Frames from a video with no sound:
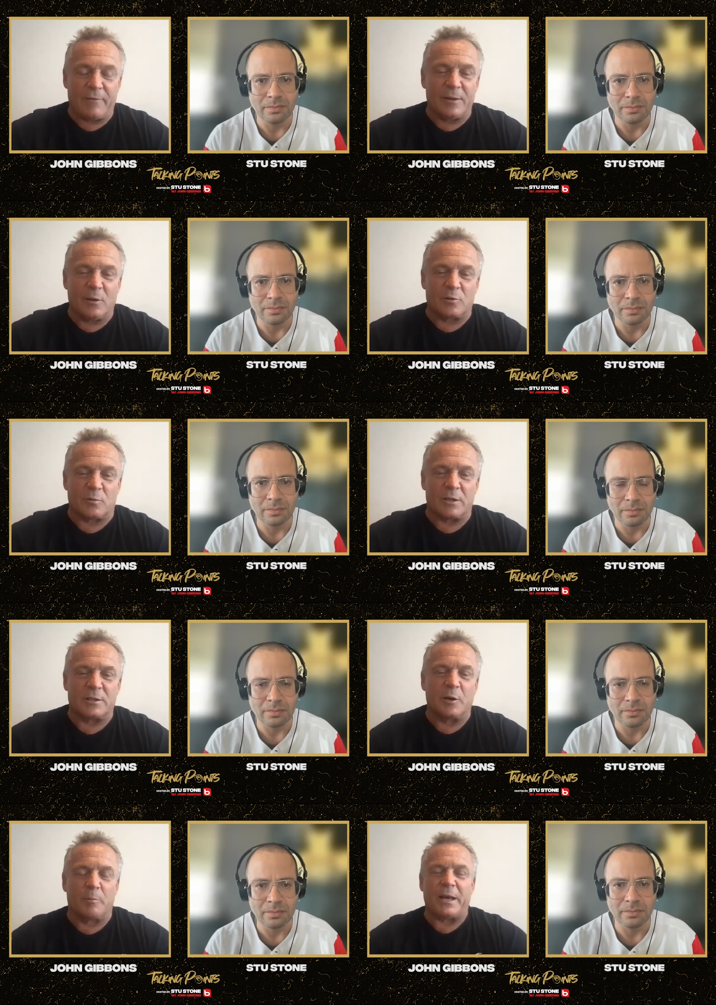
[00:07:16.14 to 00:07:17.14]
Speaker 1: in those
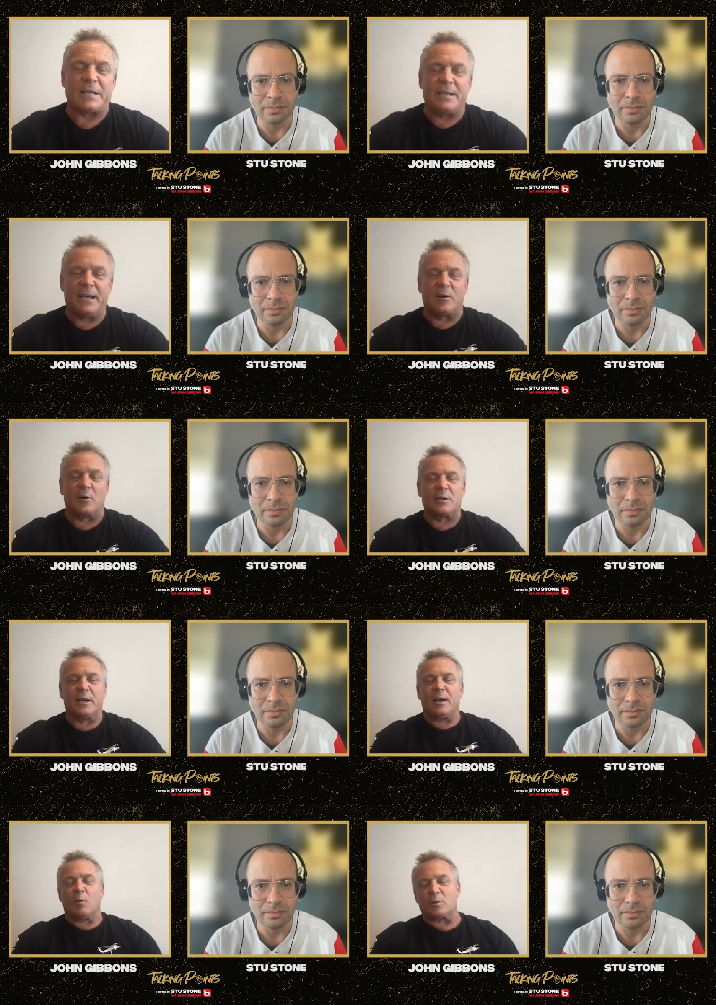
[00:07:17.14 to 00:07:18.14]
runs. Your best hitters
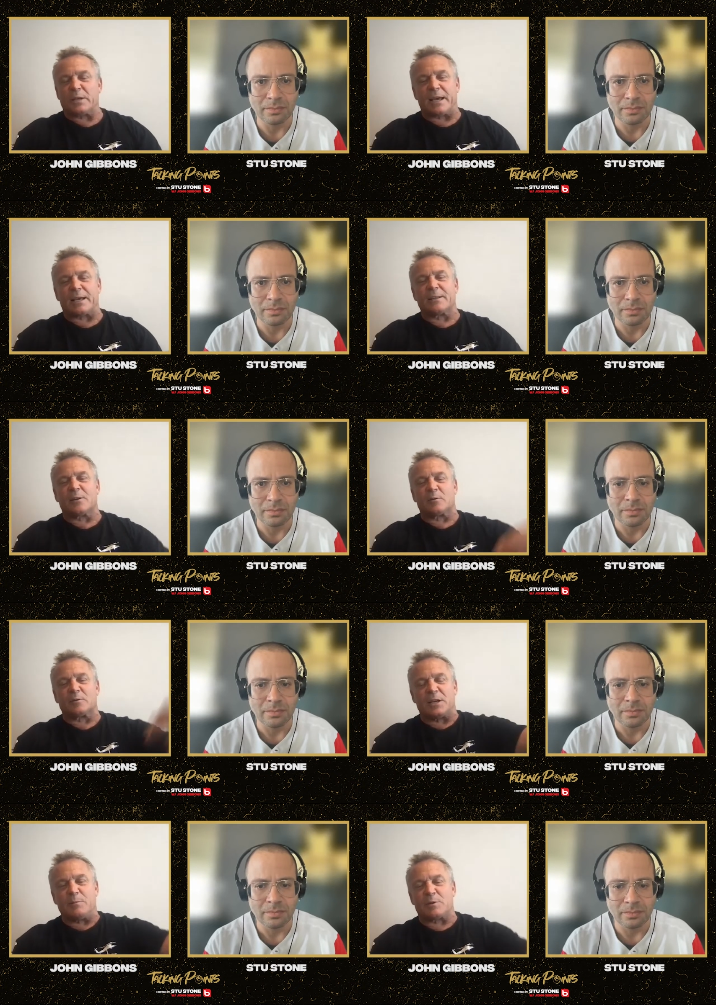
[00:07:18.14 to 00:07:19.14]
will take a
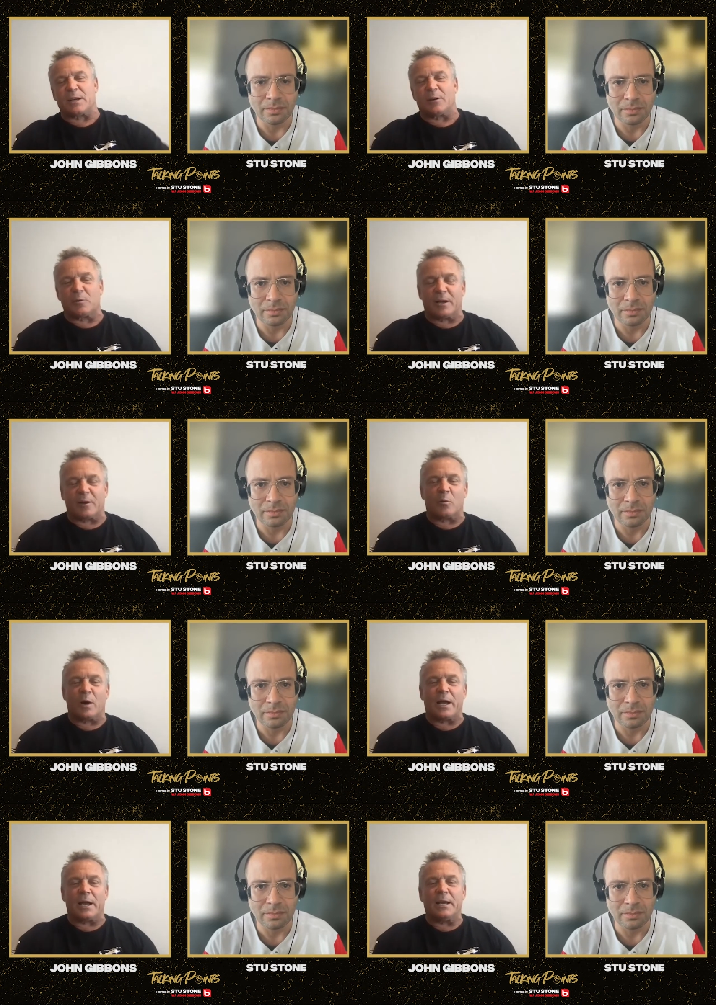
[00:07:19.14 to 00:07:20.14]
little cheap single the other
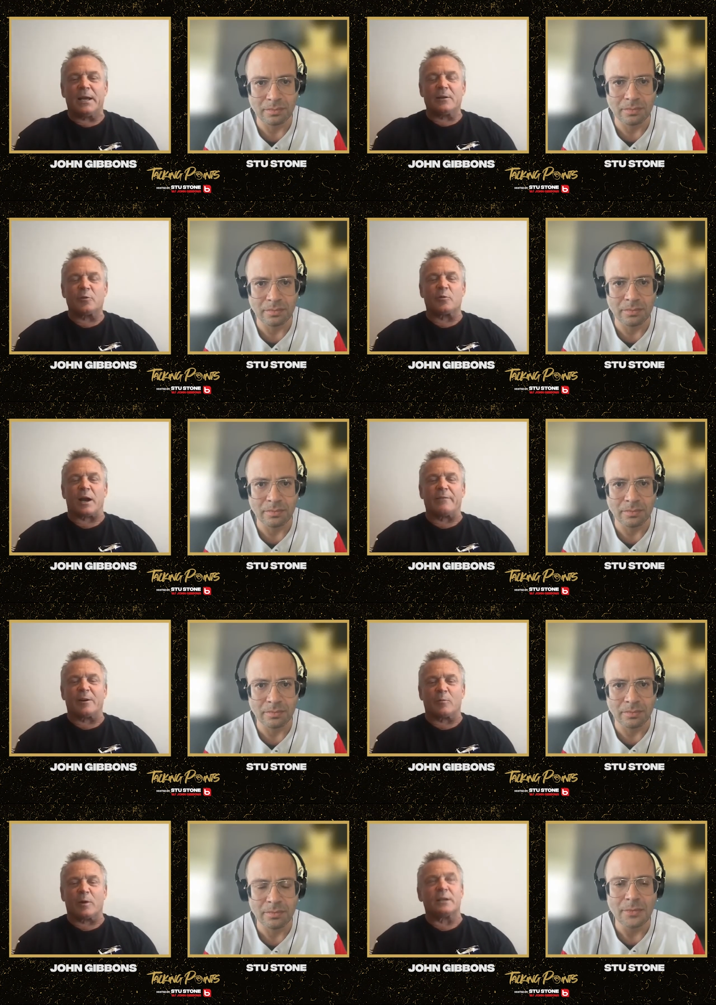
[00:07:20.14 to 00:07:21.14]
way to drive
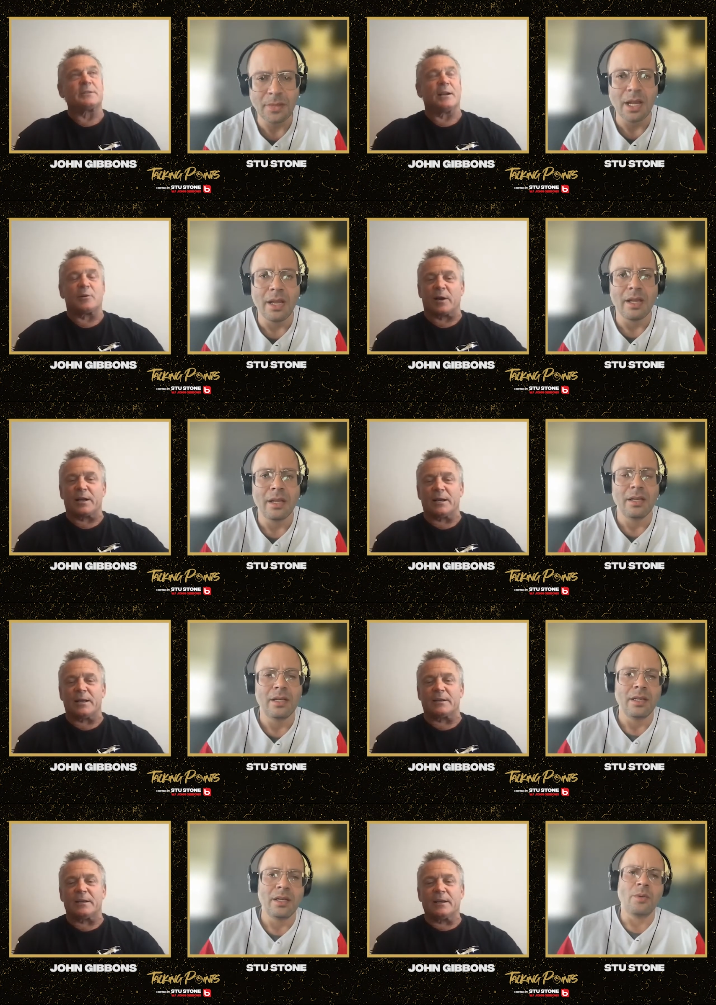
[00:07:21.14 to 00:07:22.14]
in a run instead of trying to
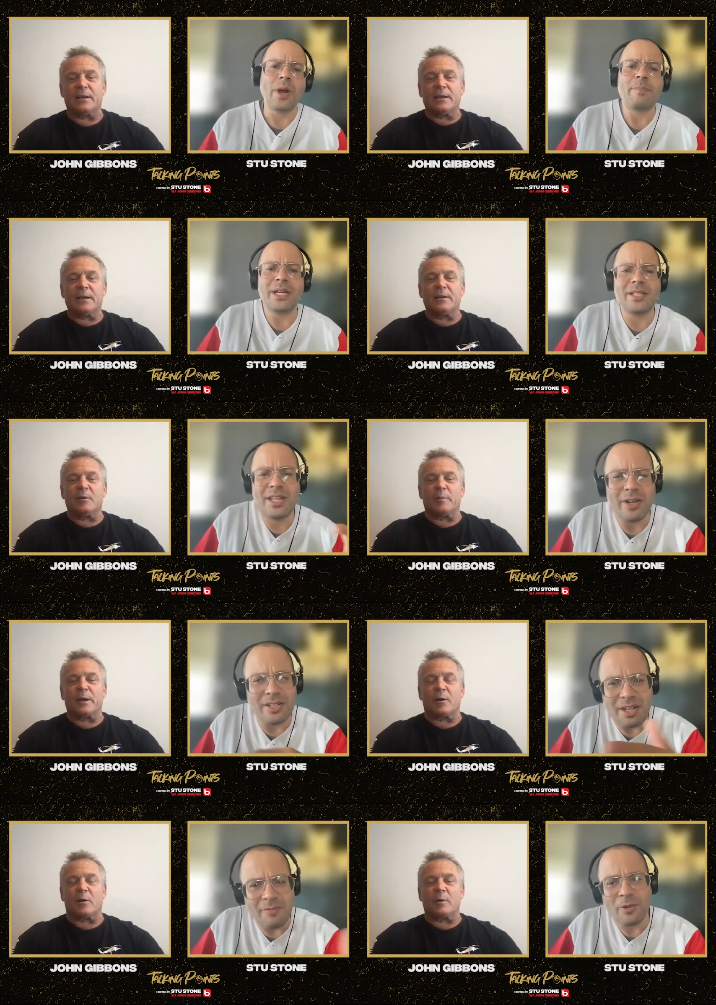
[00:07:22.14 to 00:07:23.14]
hit.
Speaker 2: Right, but is know, there a
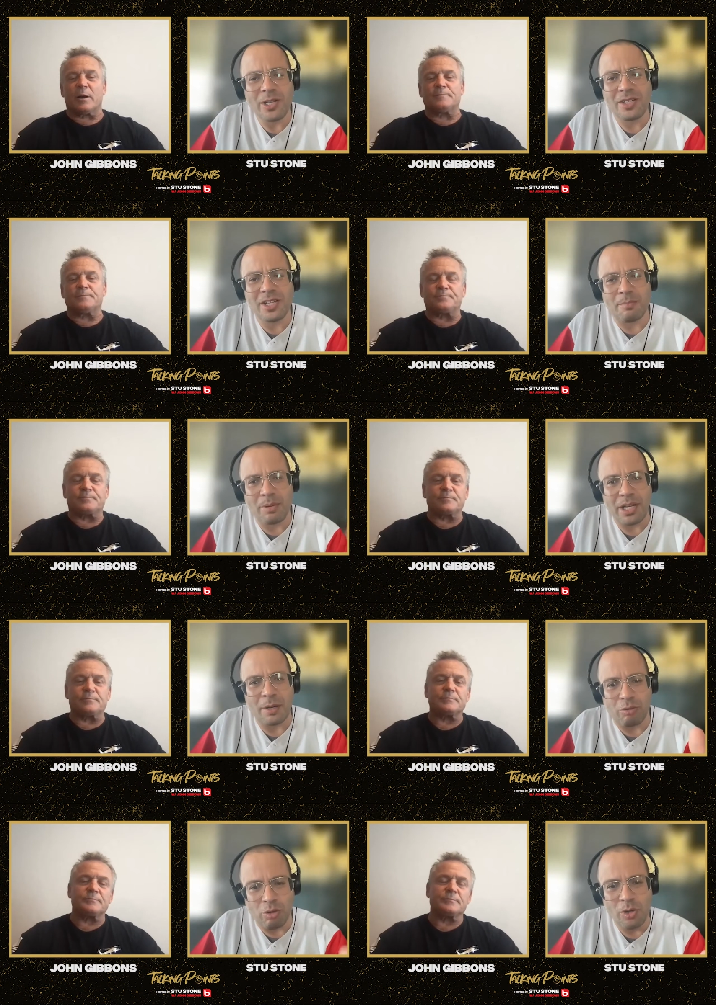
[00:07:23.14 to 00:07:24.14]
difference in a, in
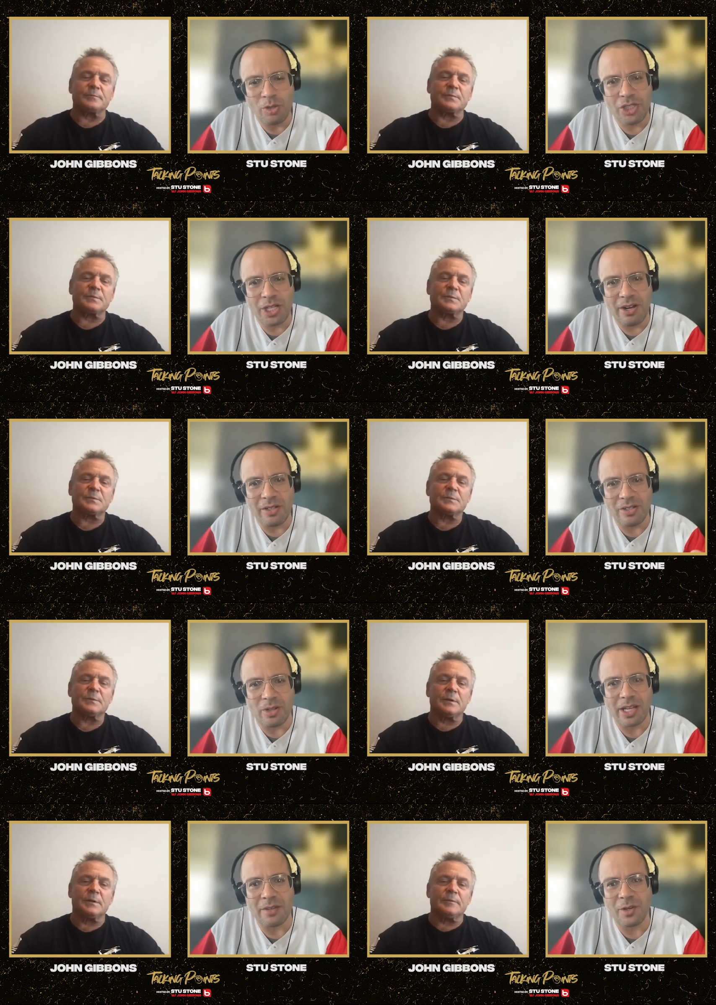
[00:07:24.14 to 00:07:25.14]
approach there? So
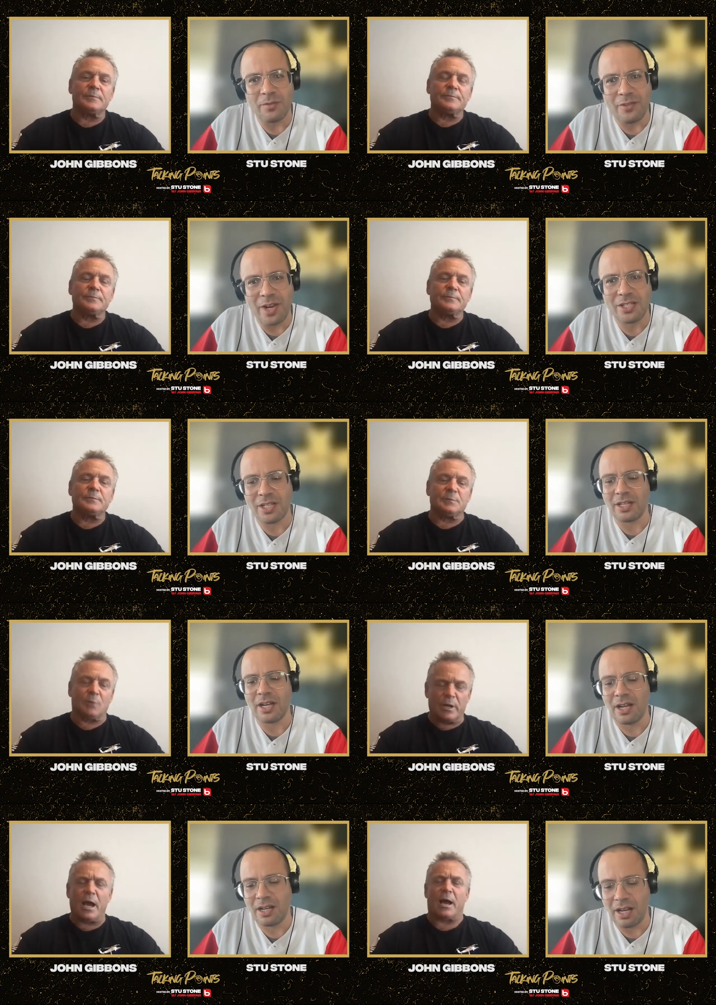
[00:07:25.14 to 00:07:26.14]
like if you're facing
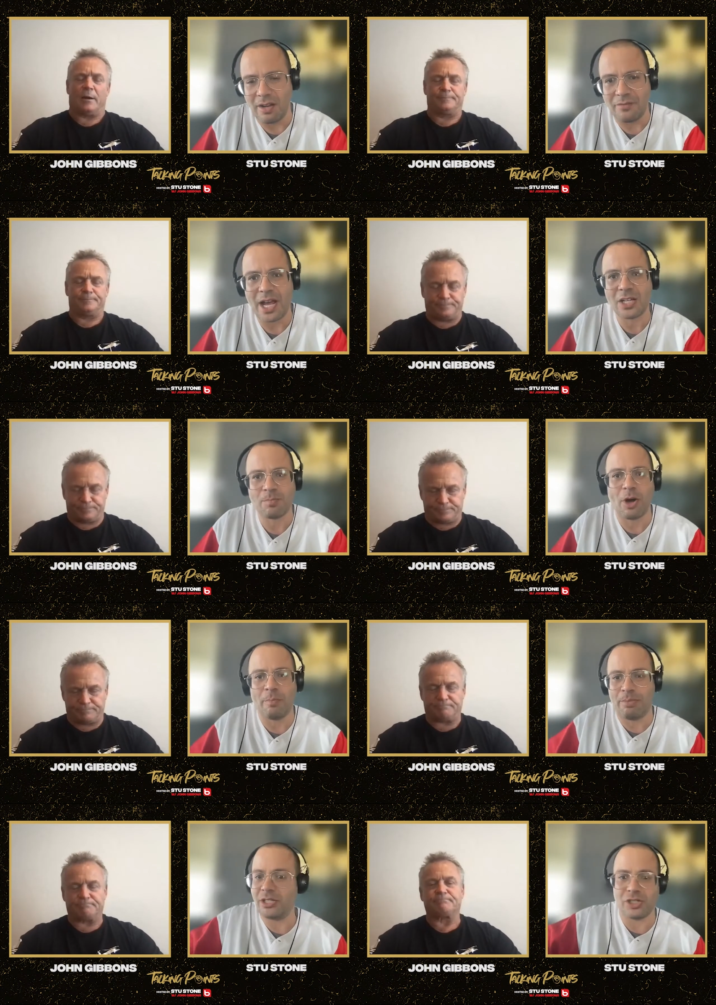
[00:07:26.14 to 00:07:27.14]
oh, a, yeah. a,
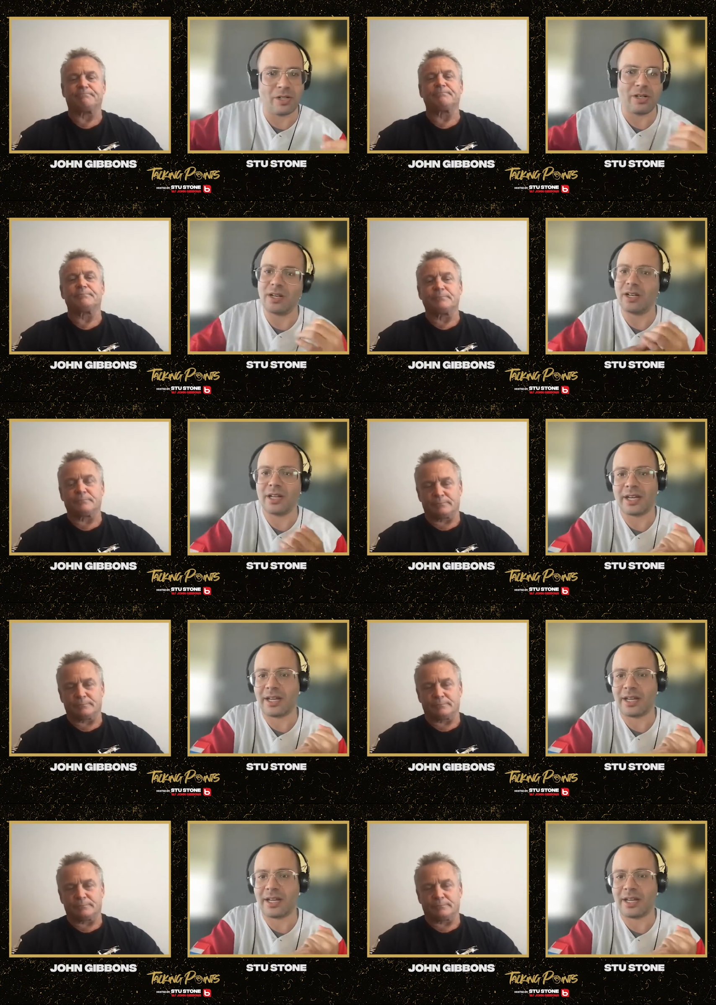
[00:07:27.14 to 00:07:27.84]
fastball pitcher, like